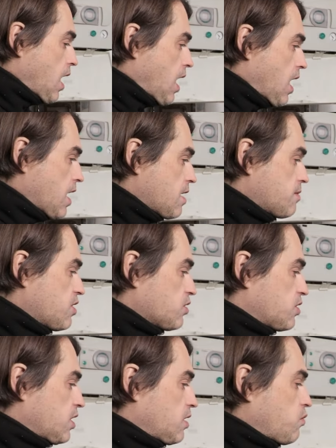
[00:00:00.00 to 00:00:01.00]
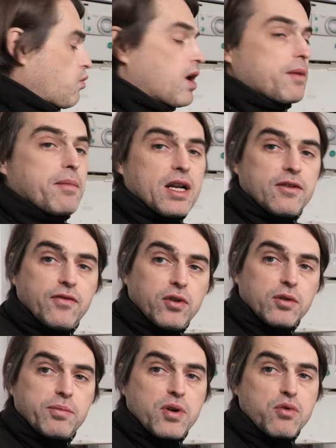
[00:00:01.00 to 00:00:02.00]
I am using one
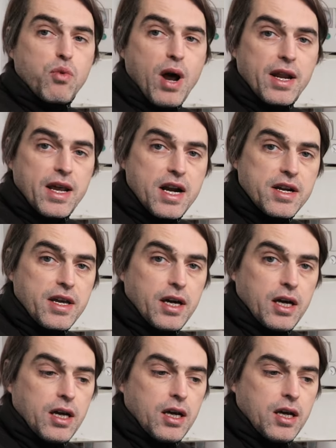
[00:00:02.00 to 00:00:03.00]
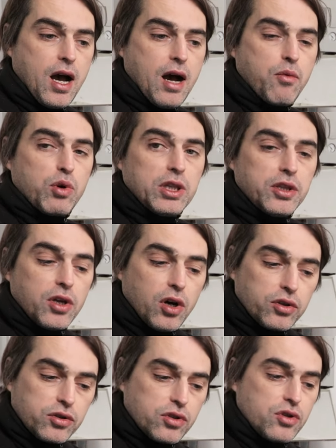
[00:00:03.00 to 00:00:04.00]
manifold per one area. I will
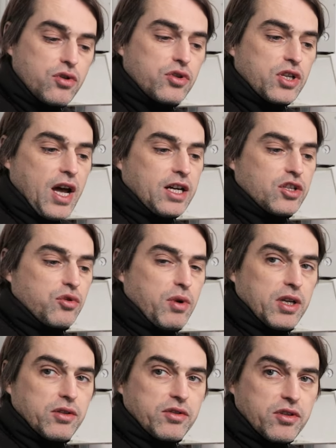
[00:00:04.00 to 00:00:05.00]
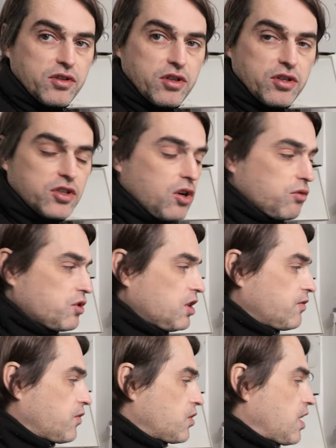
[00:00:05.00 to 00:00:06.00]
not use actuators because there's no
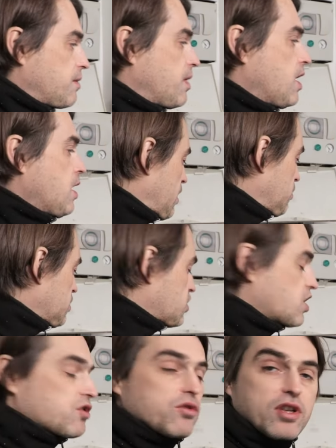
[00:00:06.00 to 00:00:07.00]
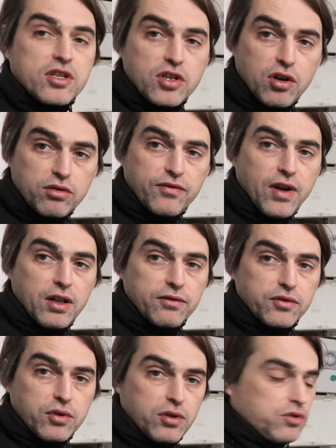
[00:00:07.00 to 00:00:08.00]
need for them. And I will just use a zone
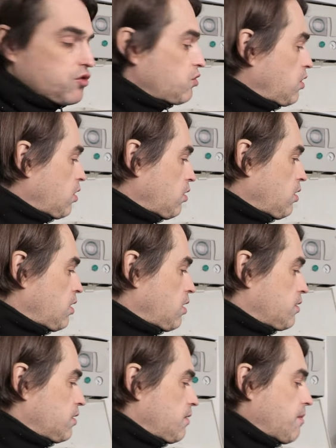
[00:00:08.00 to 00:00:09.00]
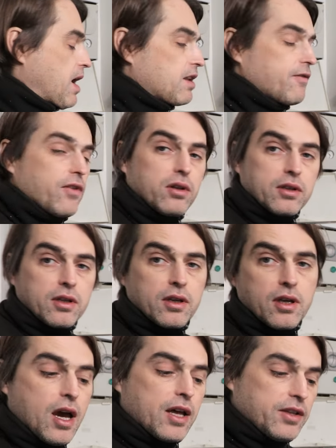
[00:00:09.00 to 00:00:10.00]
valve to control the manifold.
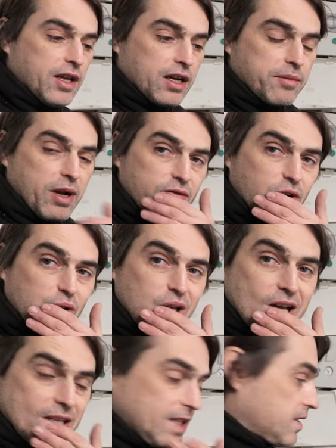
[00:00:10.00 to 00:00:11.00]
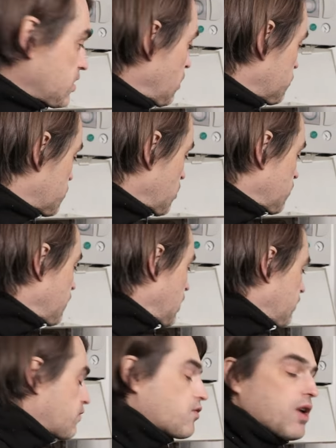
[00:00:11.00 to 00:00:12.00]
And the other manifold has its own zone
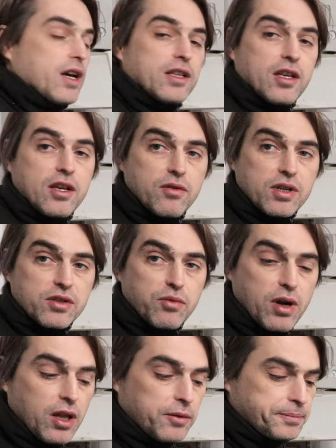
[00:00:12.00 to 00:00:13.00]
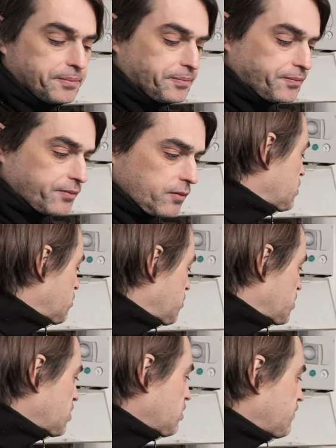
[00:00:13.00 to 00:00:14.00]
valve right here as well. So
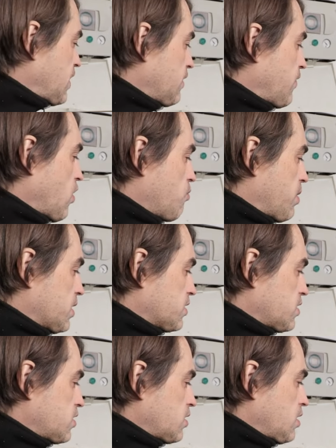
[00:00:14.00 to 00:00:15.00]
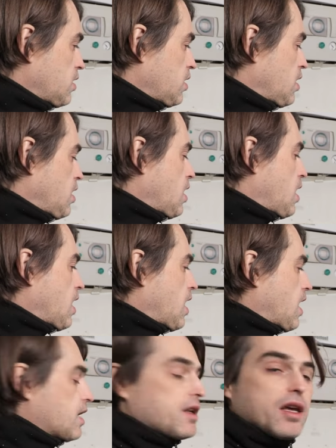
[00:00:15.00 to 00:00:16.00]
the zone valve opens
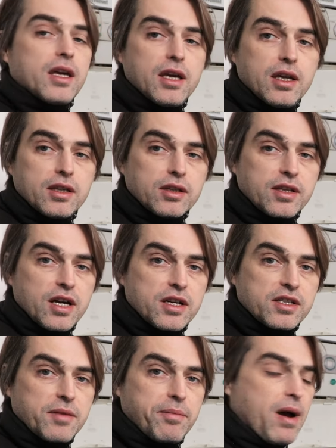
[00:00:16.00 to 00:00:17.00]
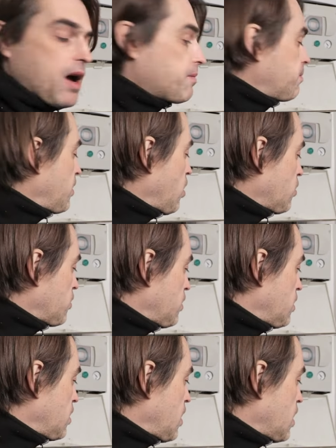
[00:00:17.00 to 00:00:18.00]
and it turns the pump
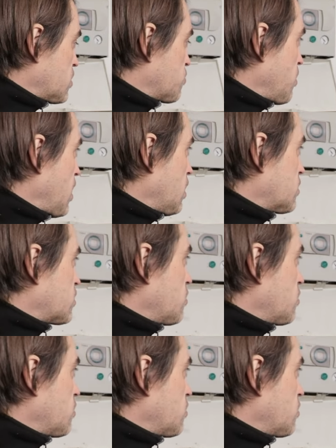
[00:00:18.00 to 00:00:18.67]
on as well.